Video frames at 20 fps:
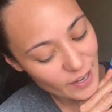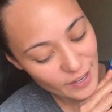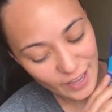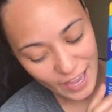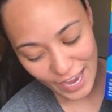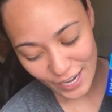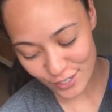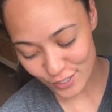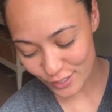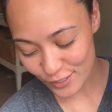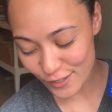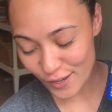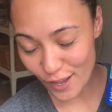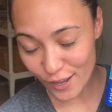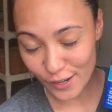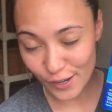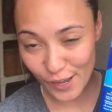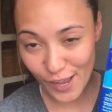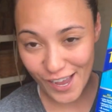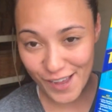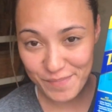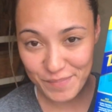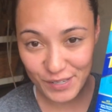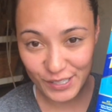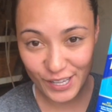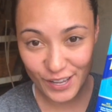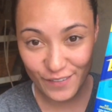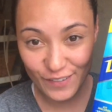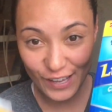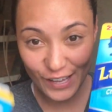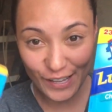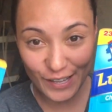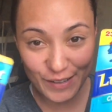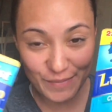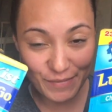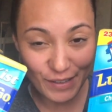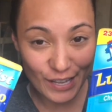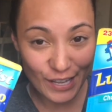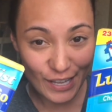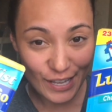I actually got a couple of
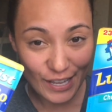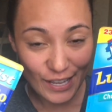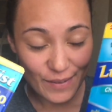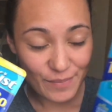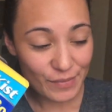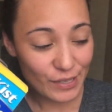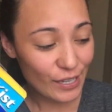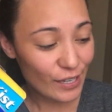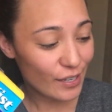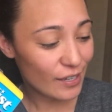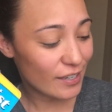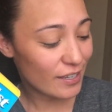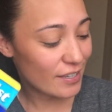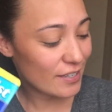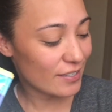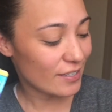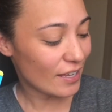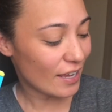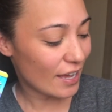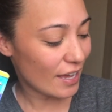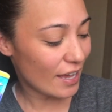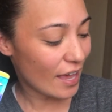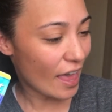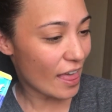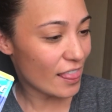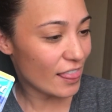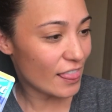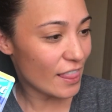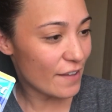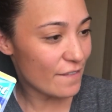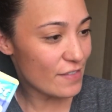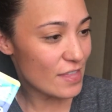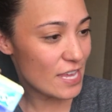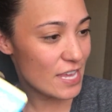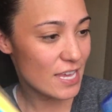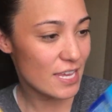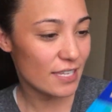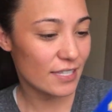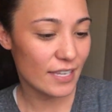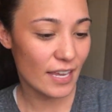them because I love
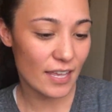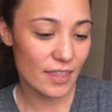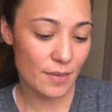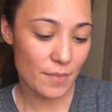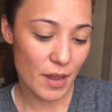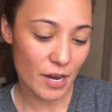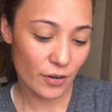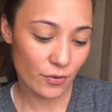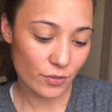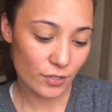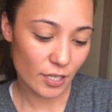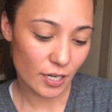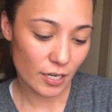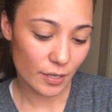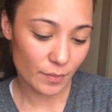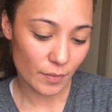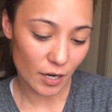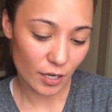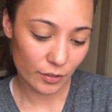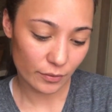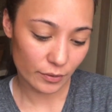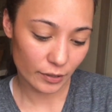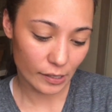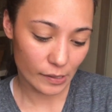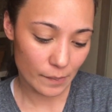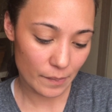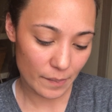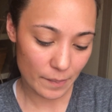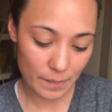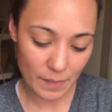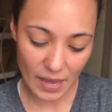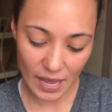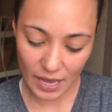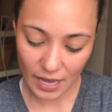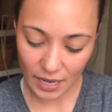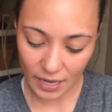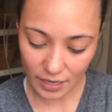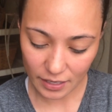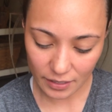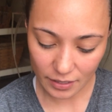these, and the macros on them aren't really
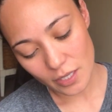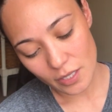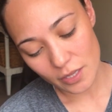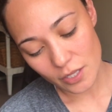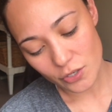bad.